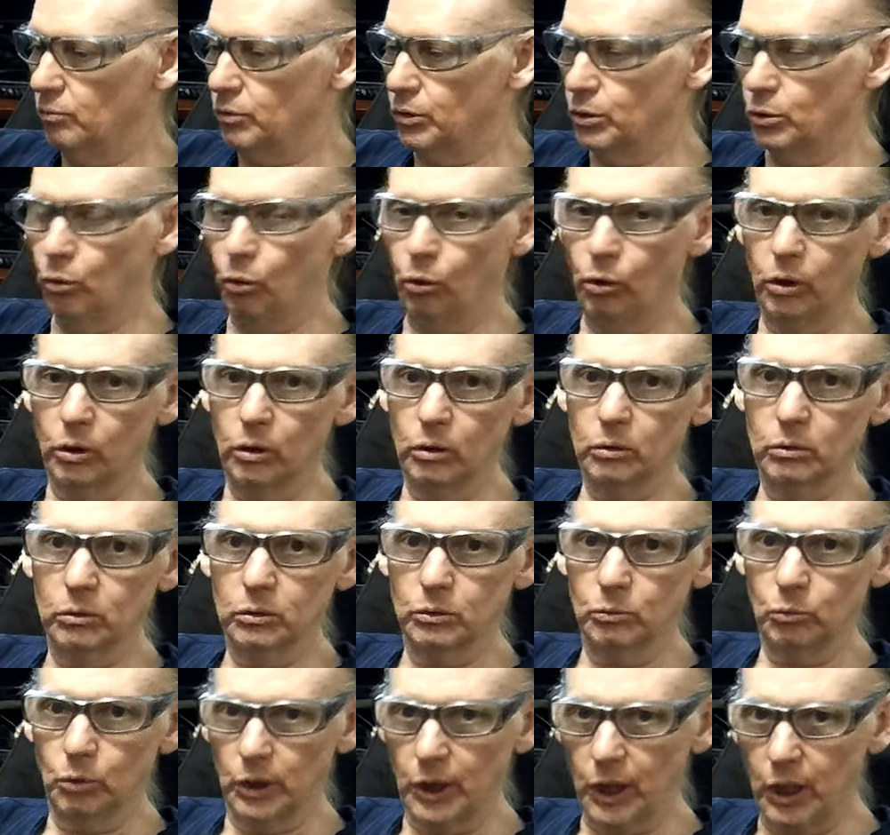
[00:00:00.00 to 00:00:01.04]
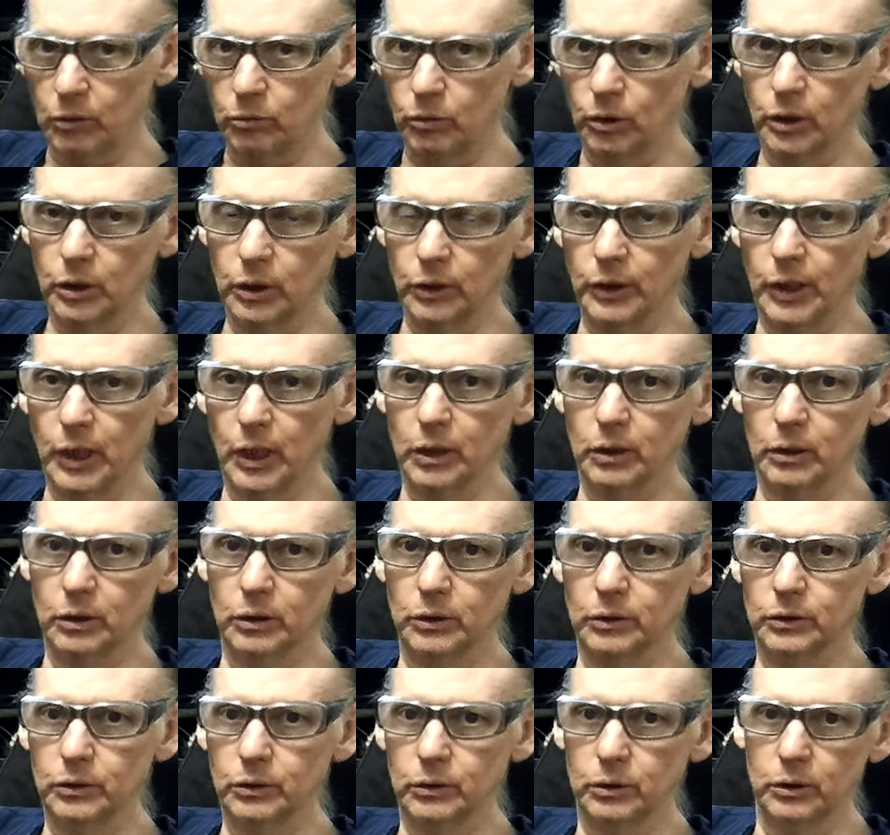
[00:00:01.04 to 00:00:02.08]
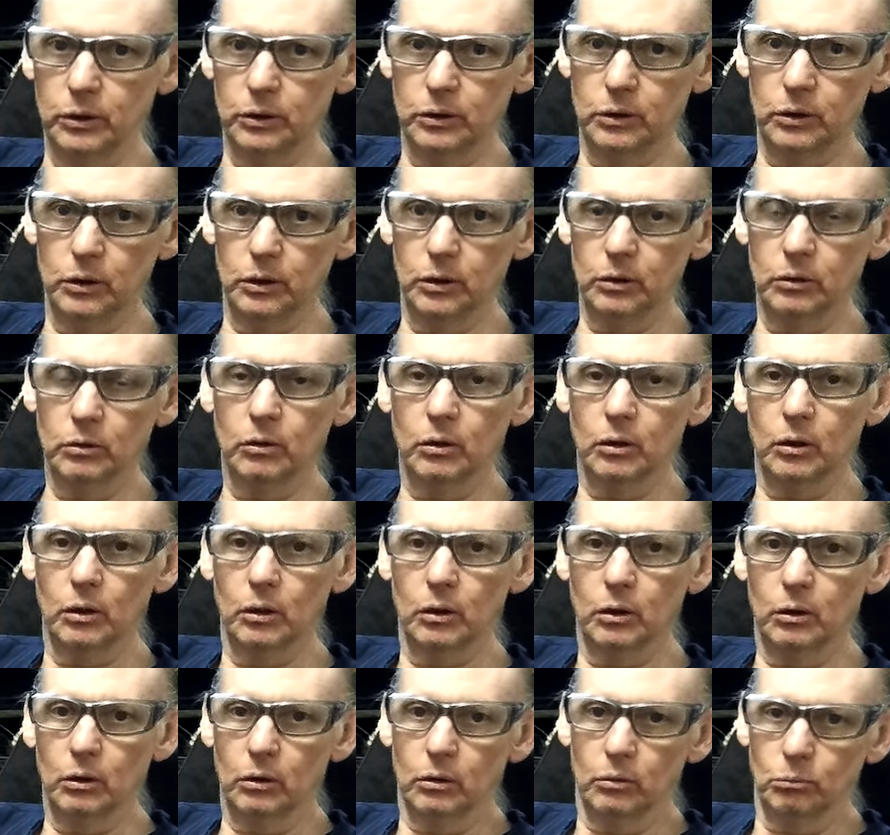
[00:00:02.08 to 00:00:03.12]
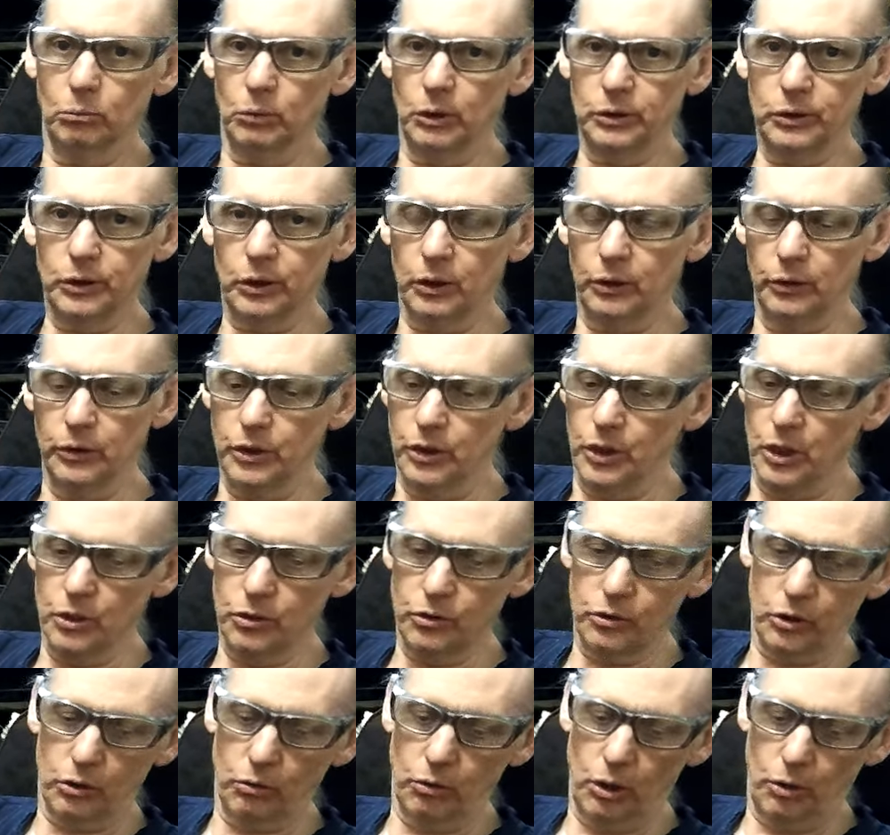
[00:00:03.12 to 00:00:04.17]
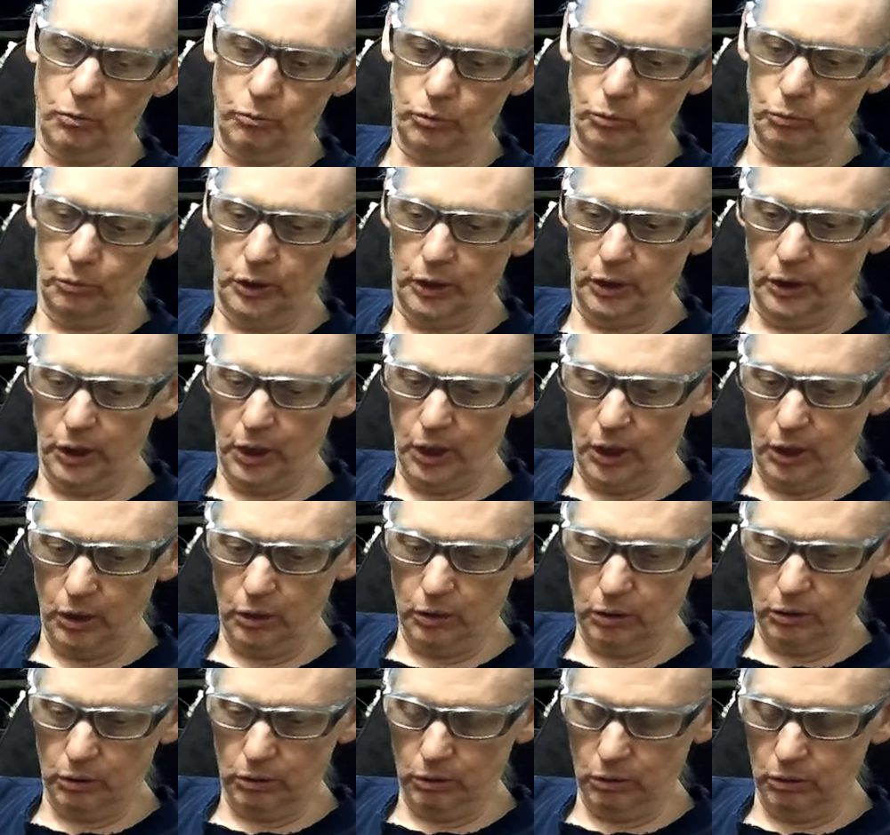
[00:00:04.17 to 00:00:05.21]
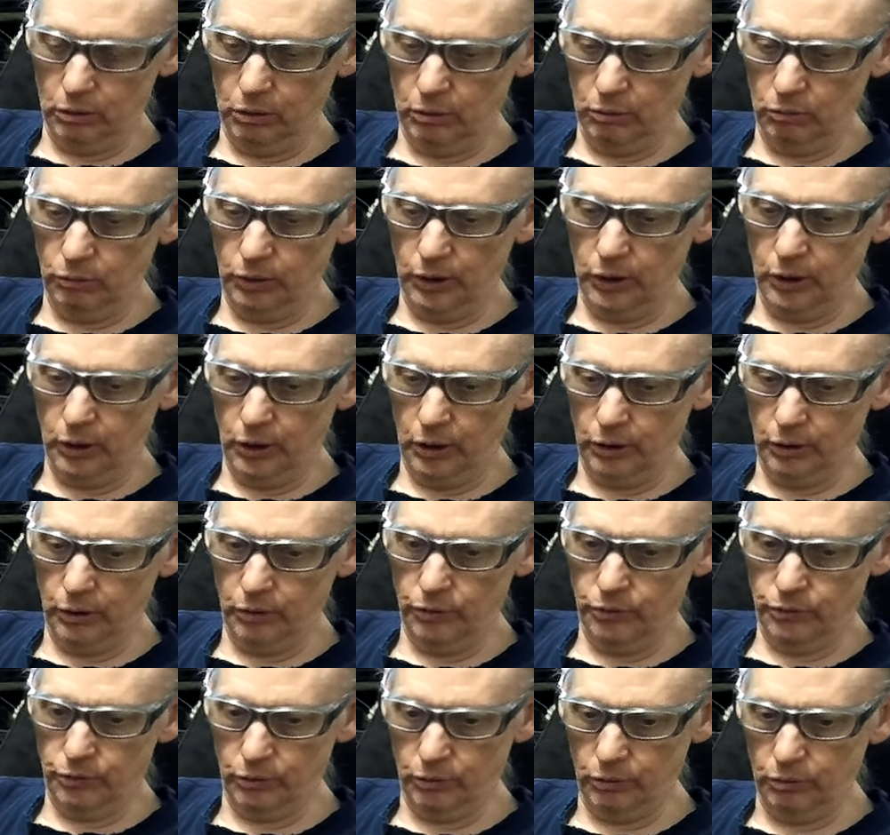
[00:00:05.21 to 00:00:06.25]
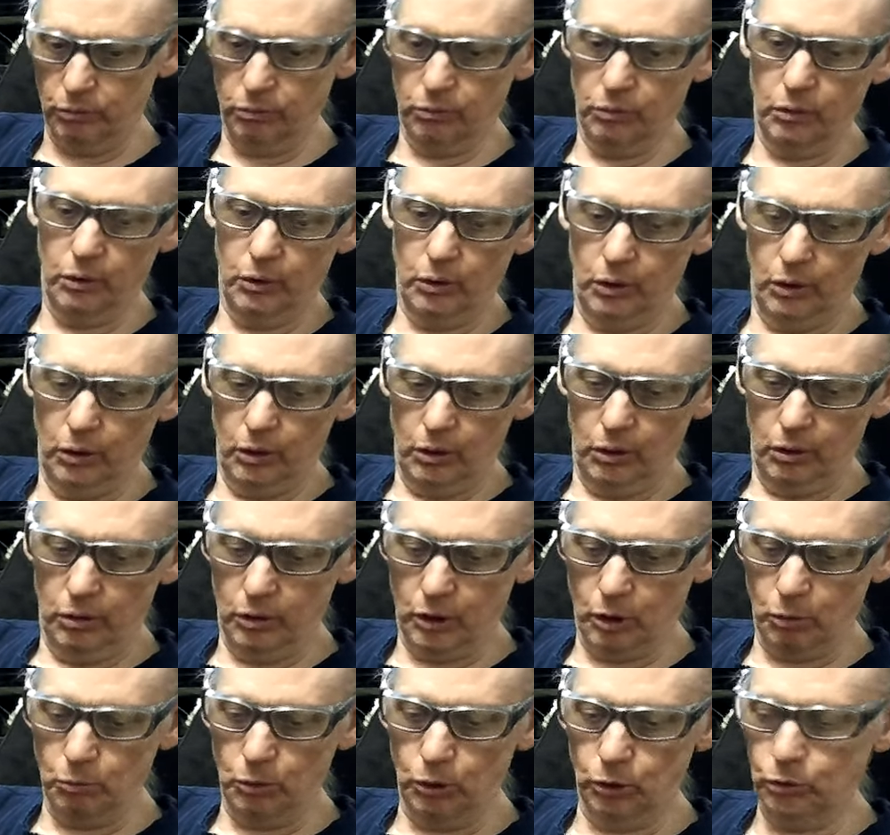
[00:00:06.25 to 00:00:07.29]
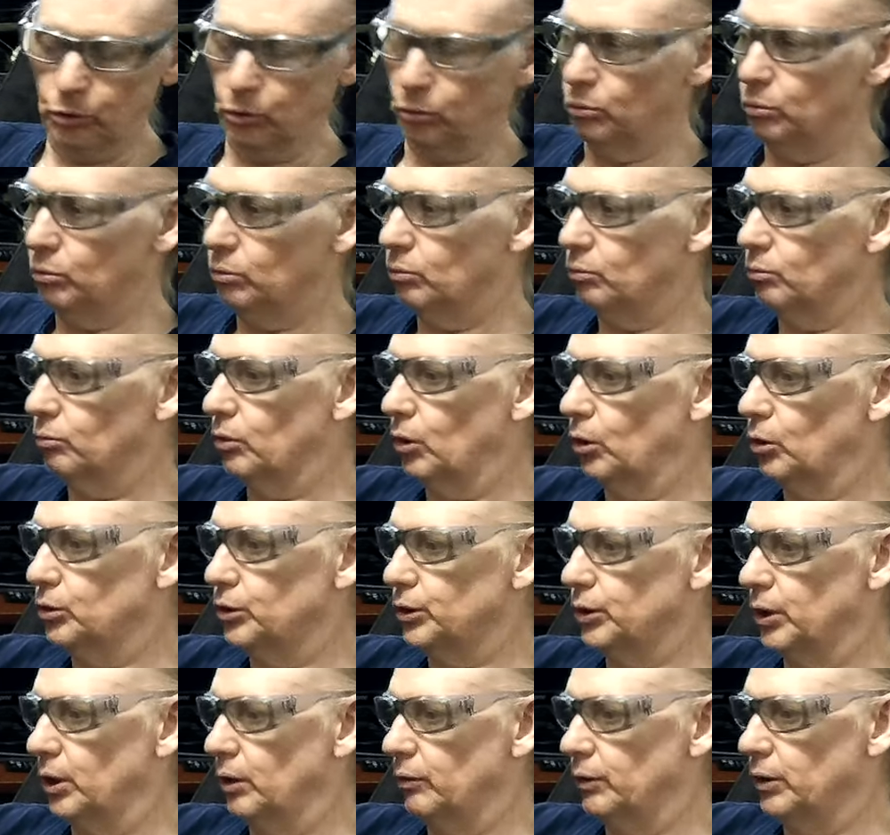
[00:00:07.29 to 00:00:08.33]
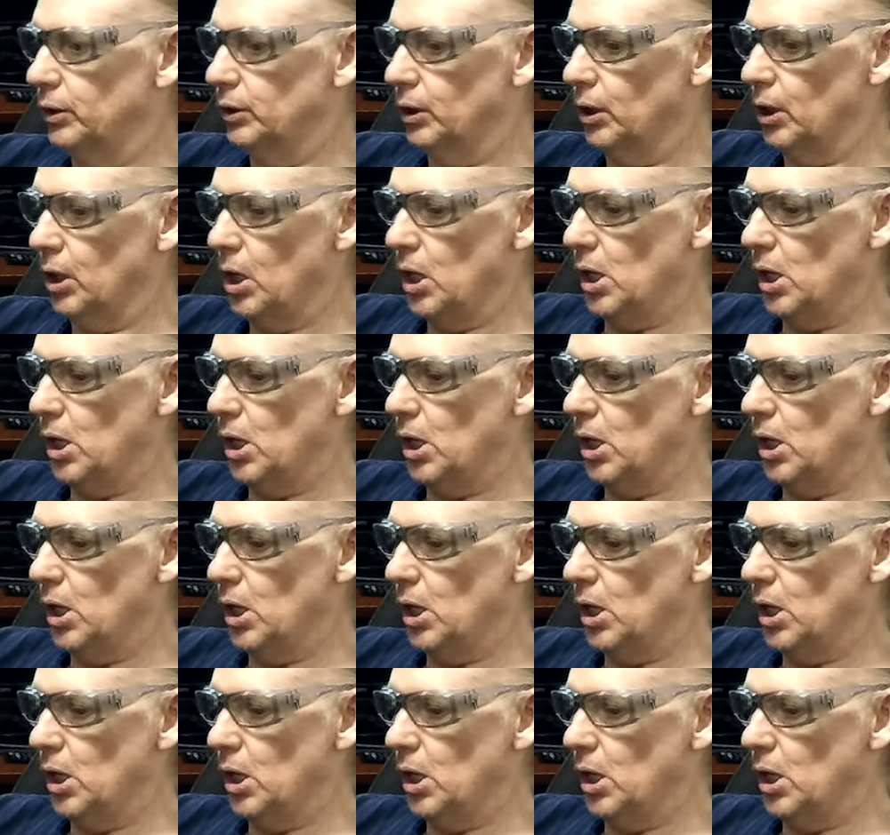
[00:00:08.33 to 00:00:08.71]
Fedora is what I run, and that is the uh, basically the testing ground for Red Hat. Uh, Red Hat is uh, the commercial version of it,